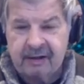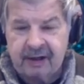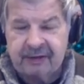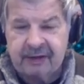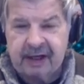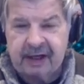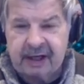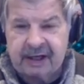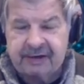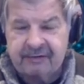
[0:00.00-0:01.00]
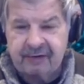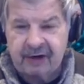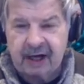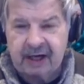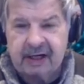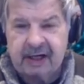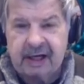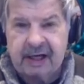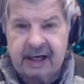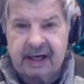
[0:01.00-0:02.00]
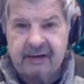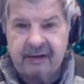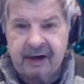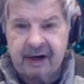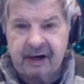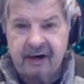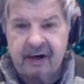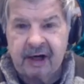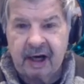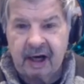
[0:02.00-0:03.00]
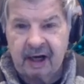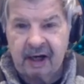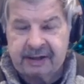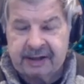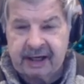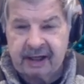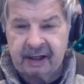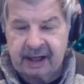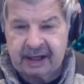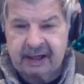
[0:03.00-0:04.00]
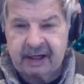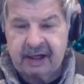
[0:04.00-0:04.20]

that they need to find in their data lake.